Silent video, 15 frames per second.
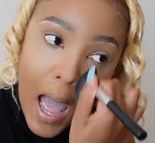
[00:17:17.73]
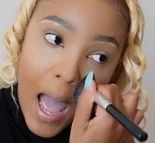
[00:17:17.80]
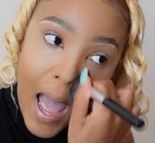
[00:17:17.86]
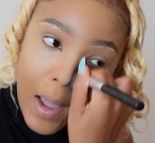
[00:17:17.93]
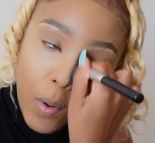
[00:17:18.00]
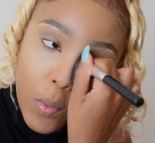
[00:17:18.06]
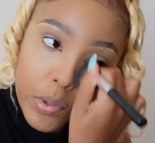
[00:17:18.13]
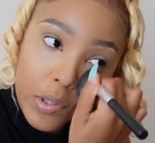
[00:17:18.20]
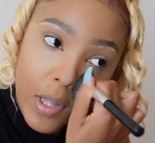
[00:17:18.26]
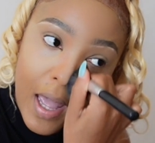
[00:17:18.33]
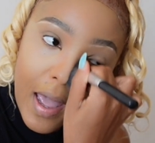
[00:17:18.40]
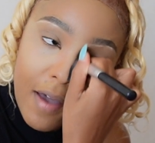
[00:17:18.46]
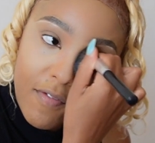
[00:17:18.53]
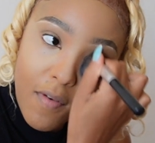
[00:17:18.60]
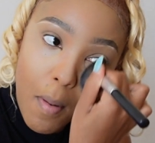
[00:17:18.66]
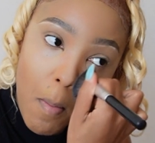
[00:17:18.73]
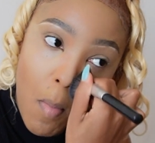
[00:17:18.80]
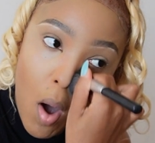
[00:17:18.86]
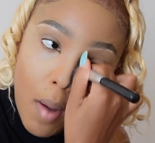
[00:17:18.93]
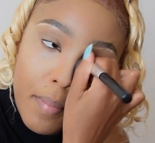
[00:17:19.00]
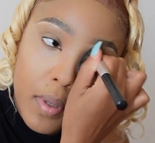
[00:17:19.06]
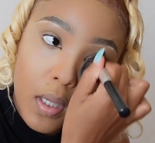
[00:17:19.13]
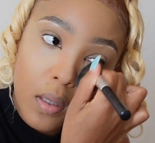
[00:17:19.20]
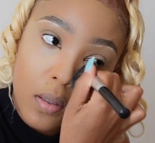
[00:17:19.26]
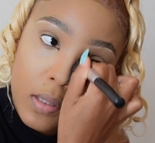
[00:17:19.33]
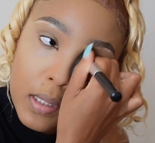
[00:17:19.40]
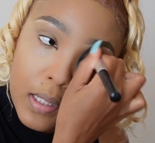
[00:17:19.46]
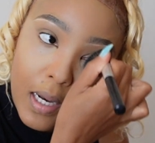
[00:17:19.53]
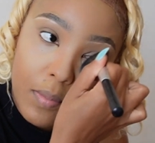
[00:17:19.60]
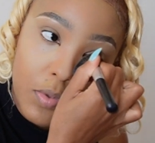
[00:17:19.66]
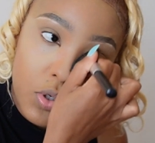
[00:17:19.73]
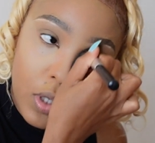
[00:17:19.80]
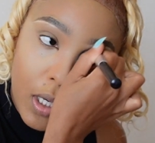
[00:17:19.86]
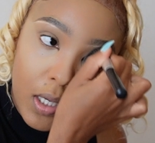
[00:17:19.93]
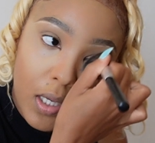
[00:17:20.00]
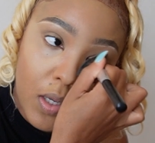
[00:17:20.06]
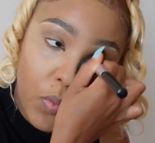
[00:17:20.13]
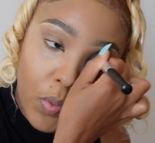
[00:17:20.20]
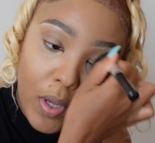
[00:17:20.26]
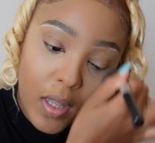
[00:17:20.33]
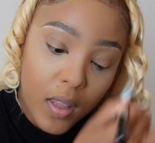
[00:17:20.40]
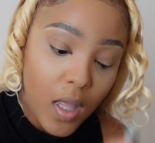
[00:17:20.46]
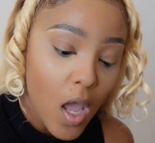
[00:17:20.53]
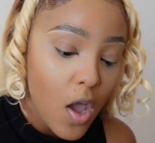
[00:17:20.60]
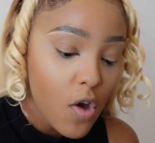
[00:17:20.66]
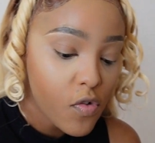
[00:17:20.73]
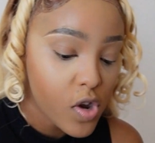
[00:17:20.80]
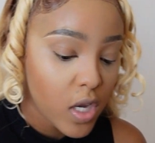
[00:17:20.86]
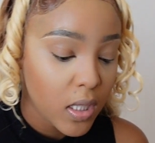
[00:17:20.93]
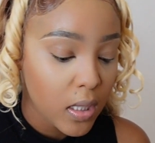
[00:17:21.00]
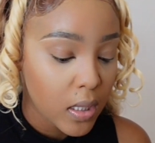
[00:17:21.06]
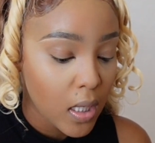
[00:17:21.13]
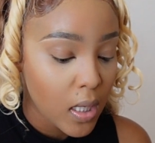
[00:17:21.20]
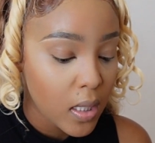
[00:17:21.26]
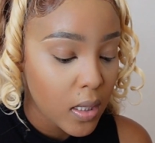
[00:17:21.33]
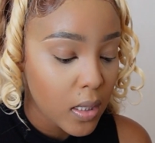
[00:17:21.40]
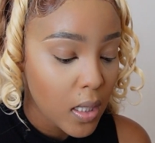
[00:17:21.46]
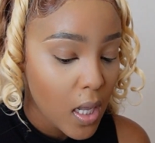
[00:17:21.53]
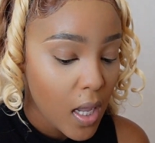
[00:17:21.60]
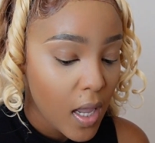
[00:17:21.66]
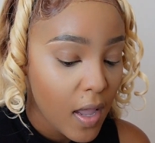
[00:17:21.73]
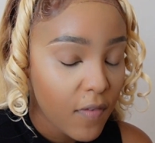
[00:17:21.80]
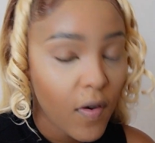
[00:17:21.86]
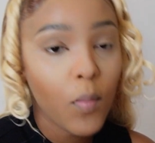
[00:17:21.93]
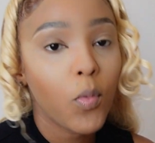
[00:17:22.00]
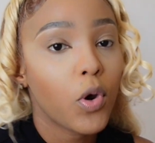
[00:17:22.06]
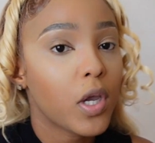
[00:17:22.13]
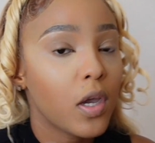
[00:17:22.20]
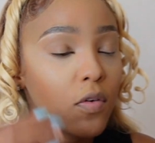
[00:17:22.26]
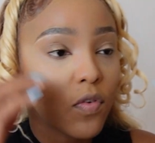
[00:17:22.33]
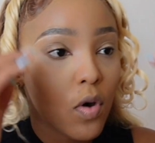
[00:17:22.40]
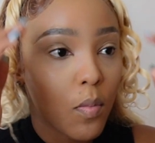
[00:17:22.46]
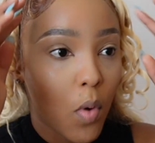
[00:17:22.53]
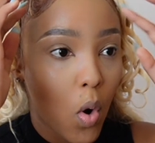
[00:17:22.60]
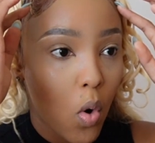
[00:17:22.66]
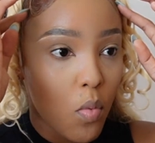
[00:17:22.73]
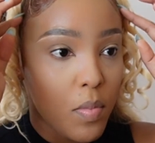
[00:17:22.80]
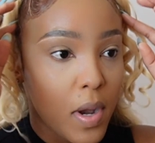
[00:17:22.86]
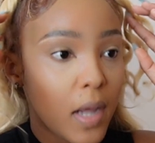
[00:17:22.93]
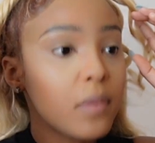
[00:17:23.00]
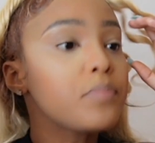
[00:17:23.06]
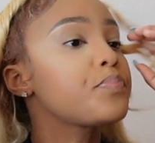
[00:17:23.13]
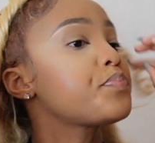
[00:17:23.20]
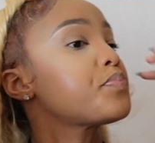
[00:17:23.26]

I also have mom guilt that I'm struggling with. For instance, if I'm working from home now,